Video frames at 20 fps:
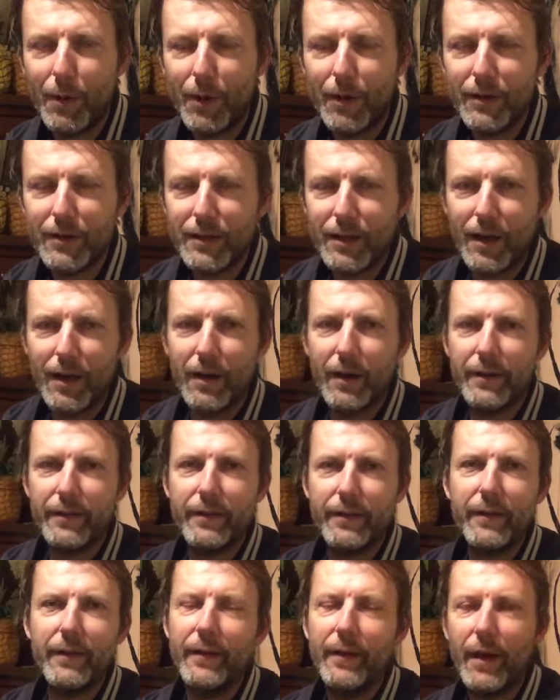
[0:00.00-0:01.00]
my card,
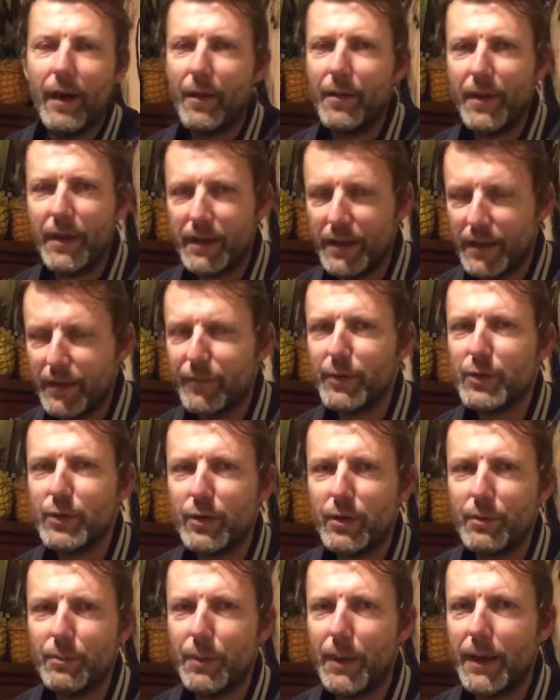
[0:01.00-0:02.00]
and they never
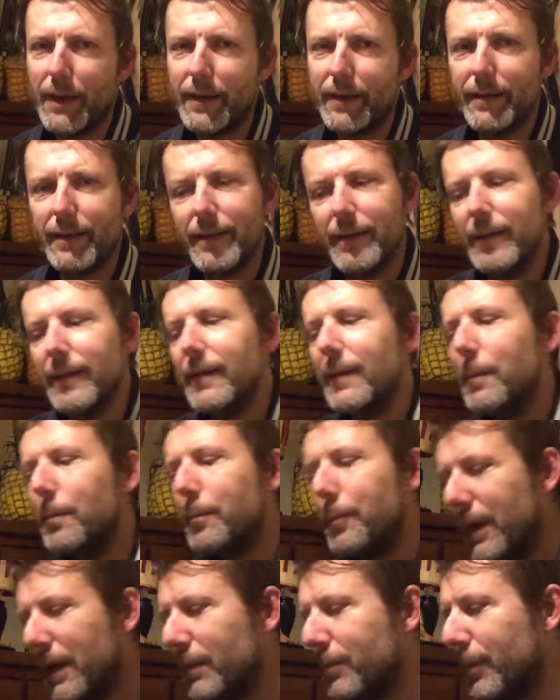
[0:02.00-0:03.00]
took them back.
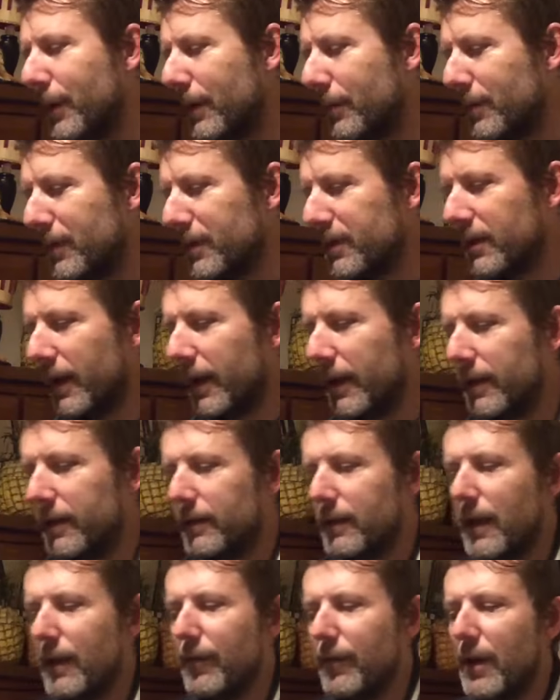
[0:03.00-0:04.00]
Big mistake.
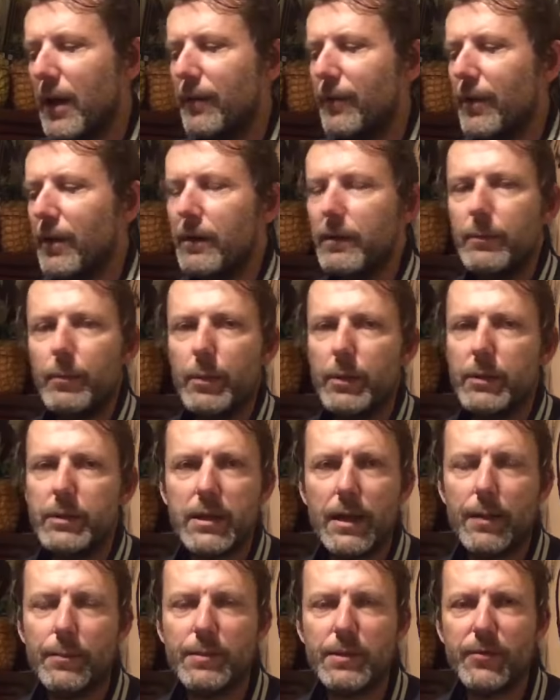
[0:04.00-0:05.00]
Never ever.
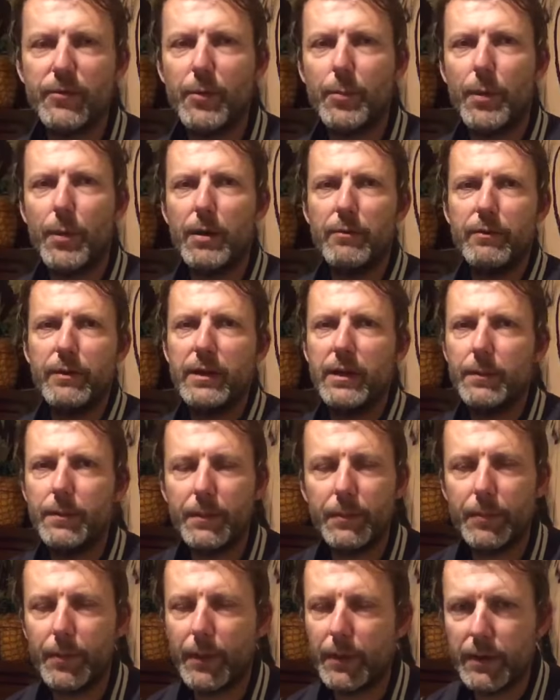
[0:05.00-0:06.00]
Same as if you borrow
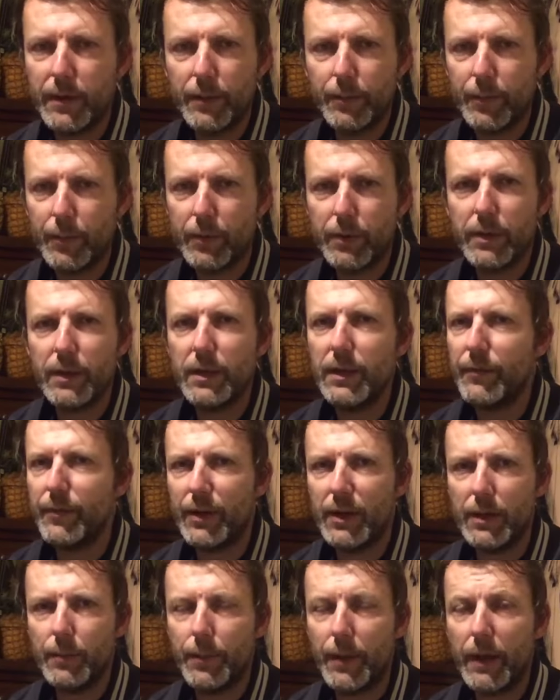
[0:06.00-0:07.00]
anybody a book, you never
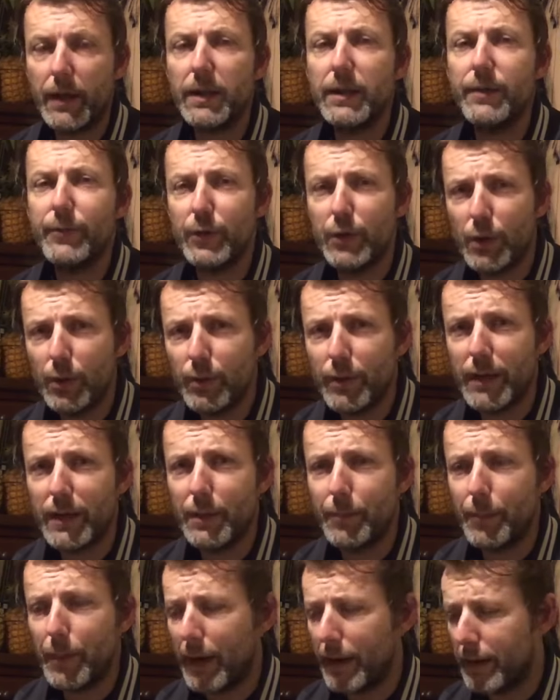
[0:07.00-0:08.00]
get it back. And if you do get
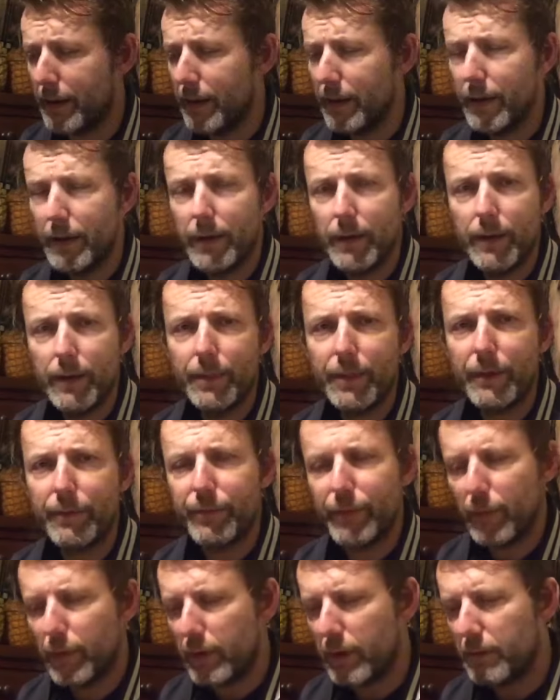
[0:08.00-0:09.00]
it back, they
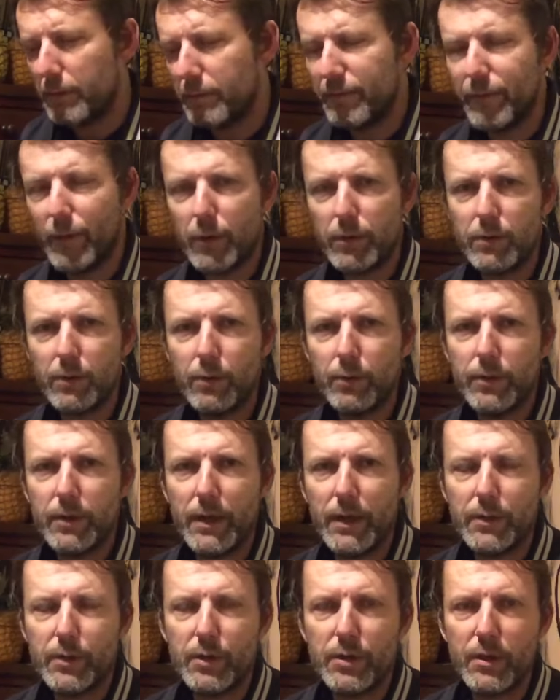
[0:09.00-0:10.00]
fucking fucked all the
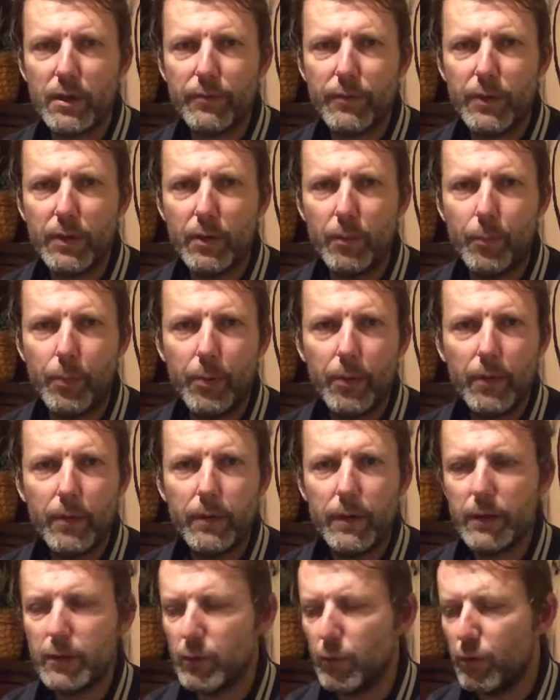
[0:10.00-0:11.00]
edges of it up.
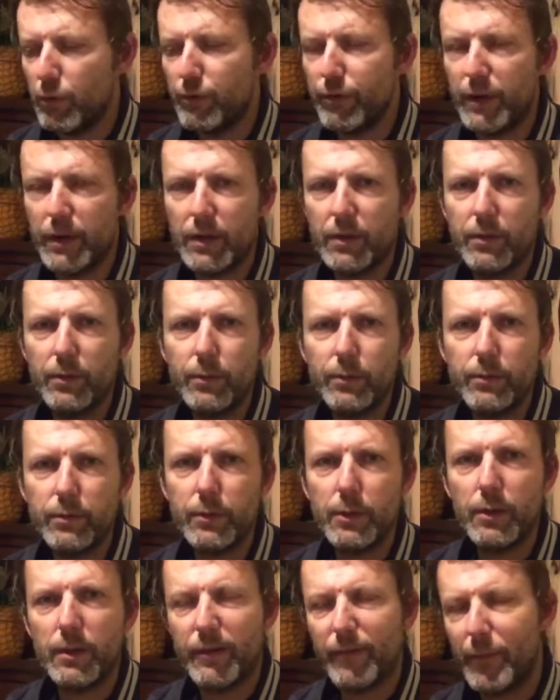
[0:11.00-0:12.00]
It's all crinkled.
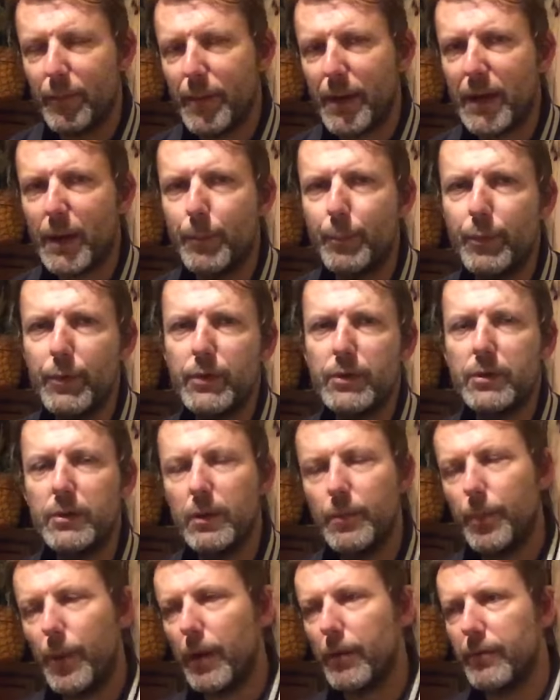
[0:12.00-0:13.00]
You give them back
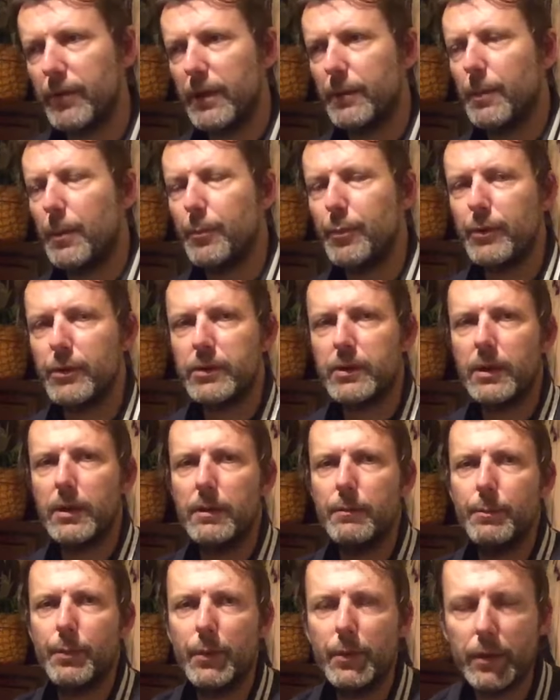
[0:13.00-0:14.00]
you borrow them a
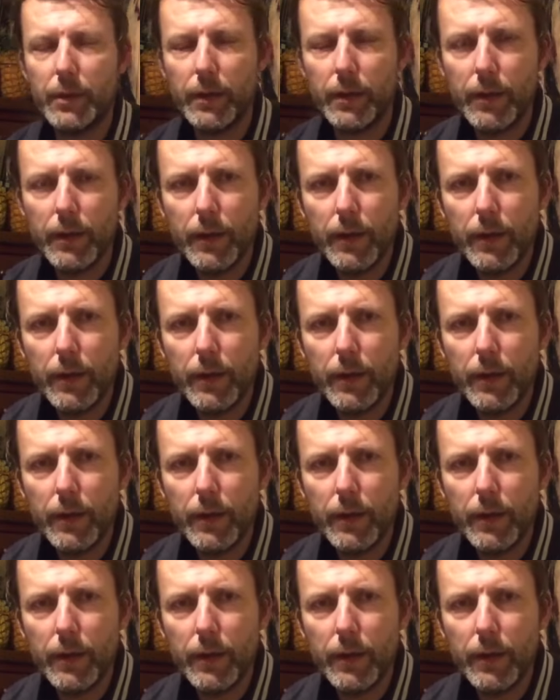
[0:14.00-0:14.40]
pristine book,